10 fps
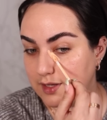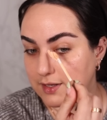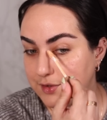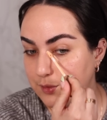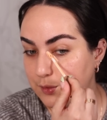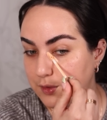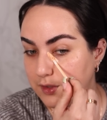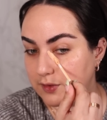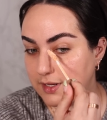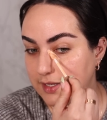inner
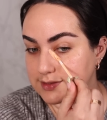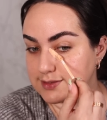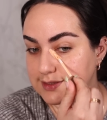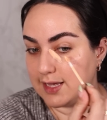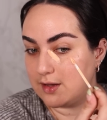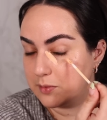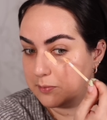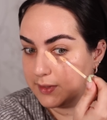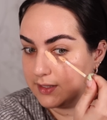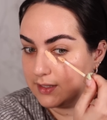corner and down a
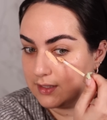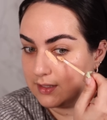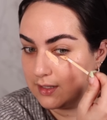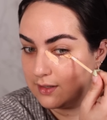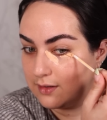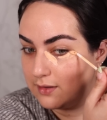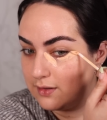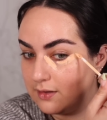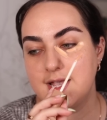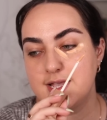bit.
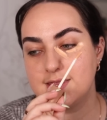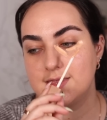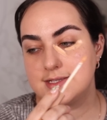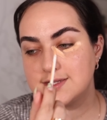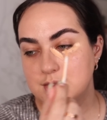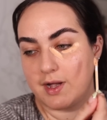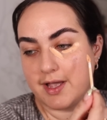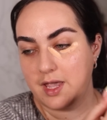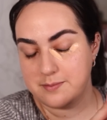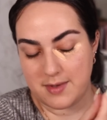This is what
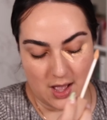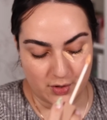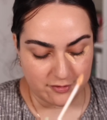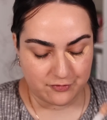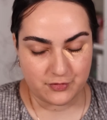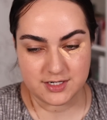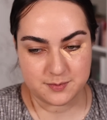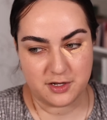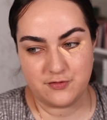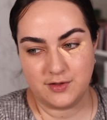came out at first,
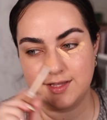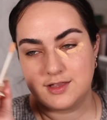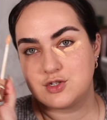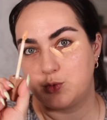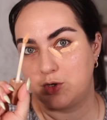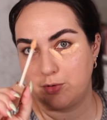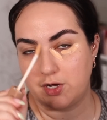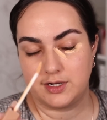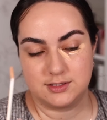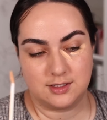but I feel like there's more
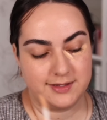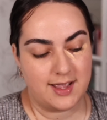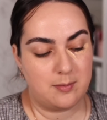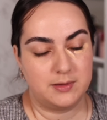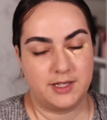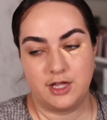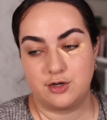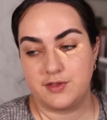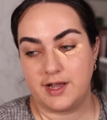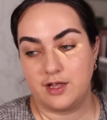product on the
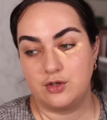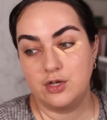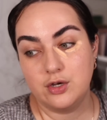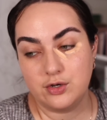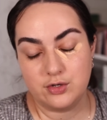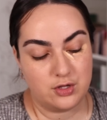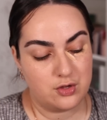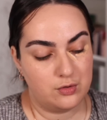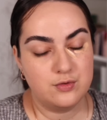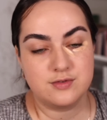applicator that I could
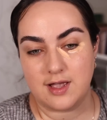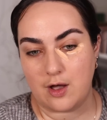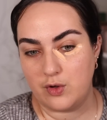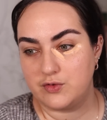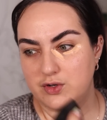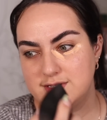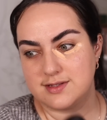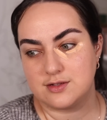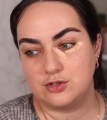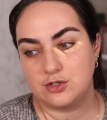use. However,
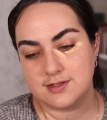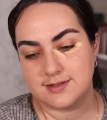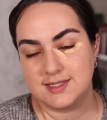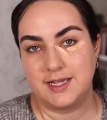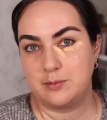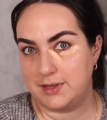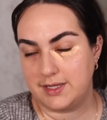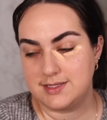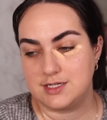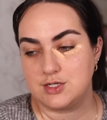this looks like
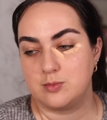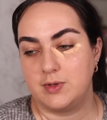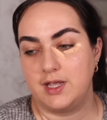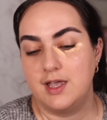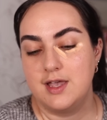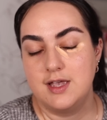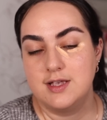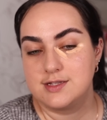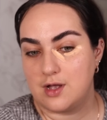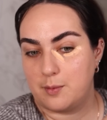plenty to me.
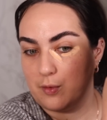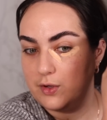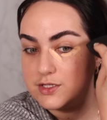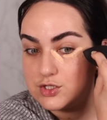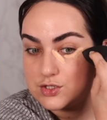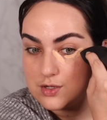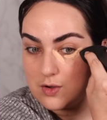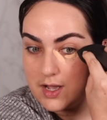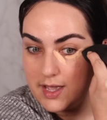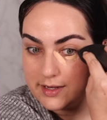So I'm going to just go
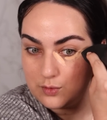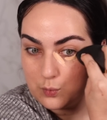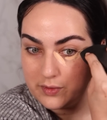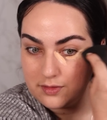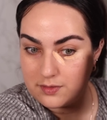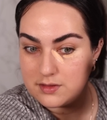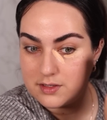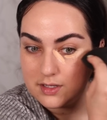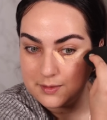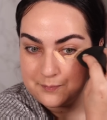ahead and with
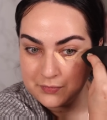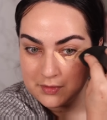the